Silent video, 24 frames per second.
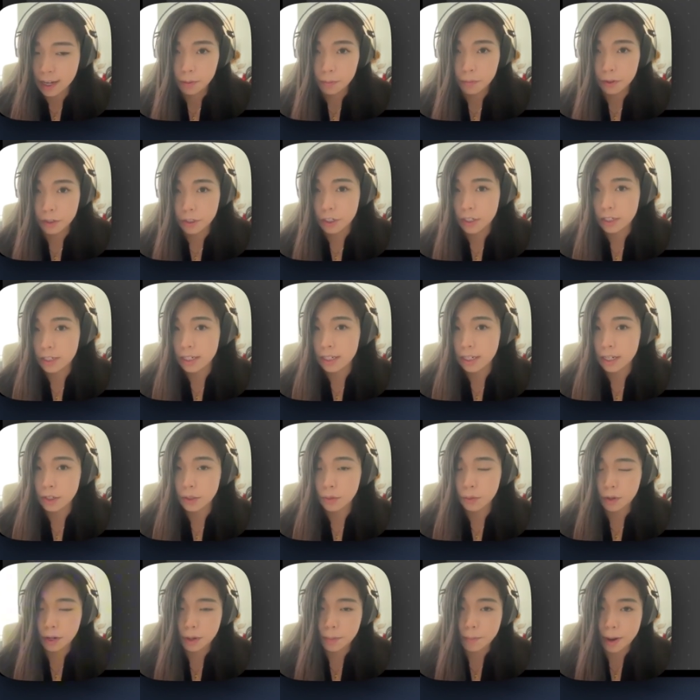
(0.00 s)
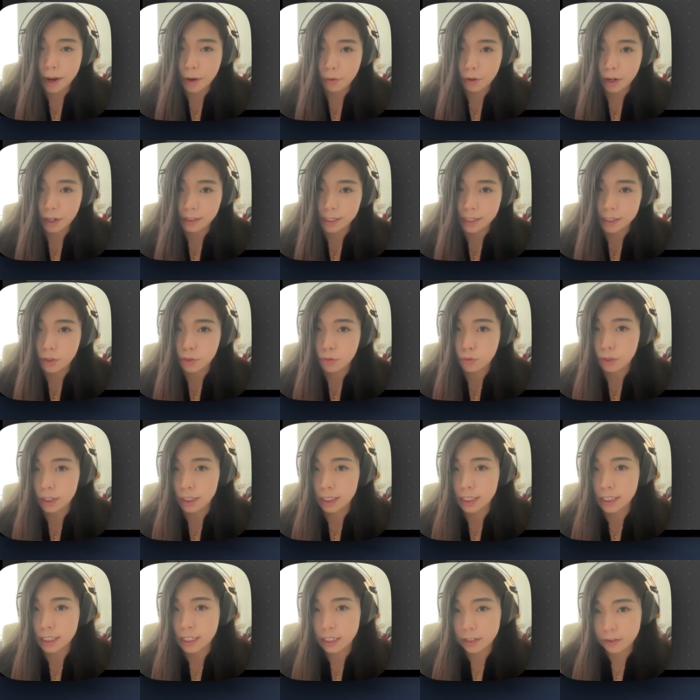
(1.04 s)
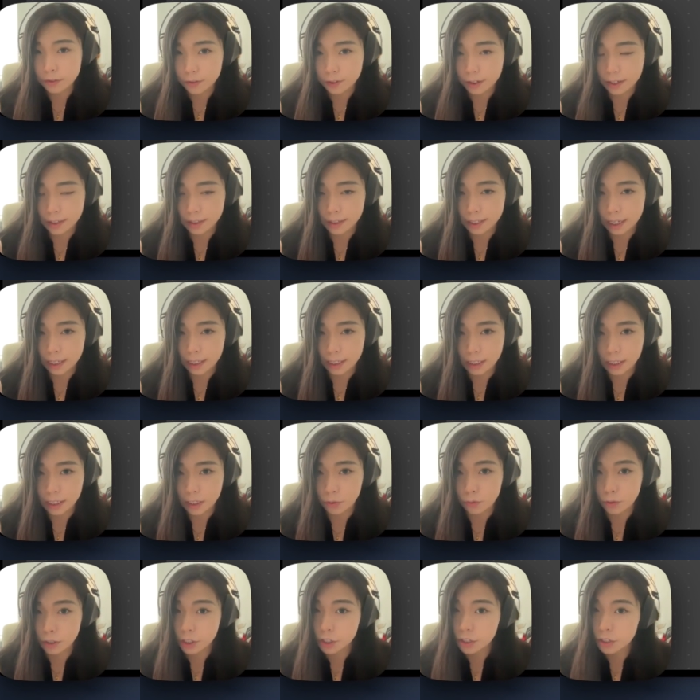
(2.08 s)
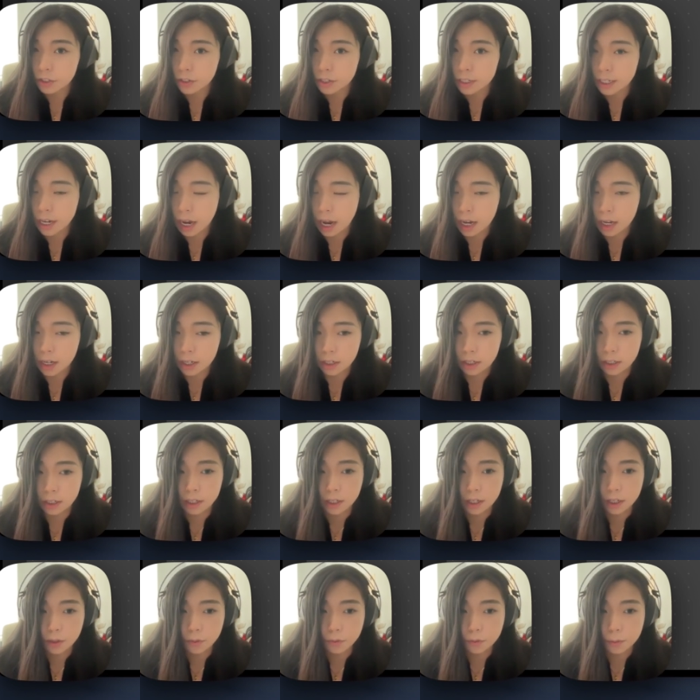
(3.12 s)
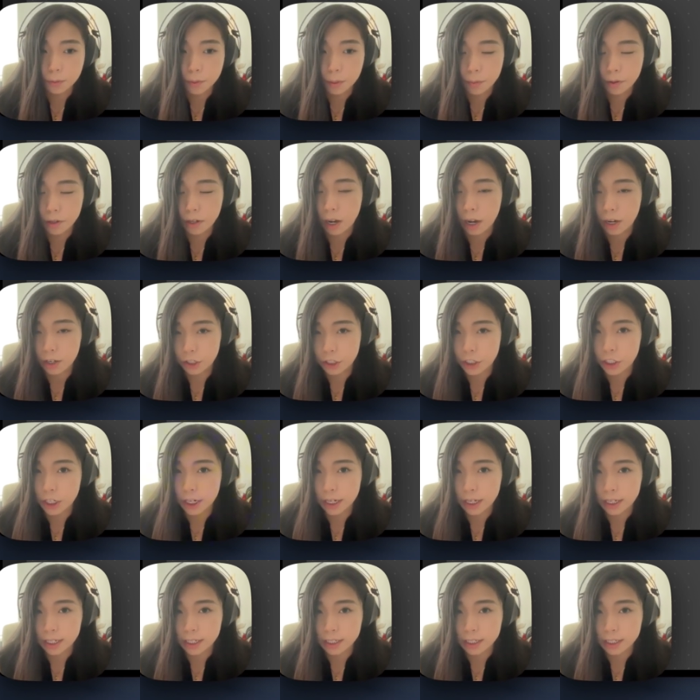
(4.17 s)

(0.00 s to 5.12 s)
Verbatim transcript: but just in case you want a background that's really different than the original style, remember to uncheck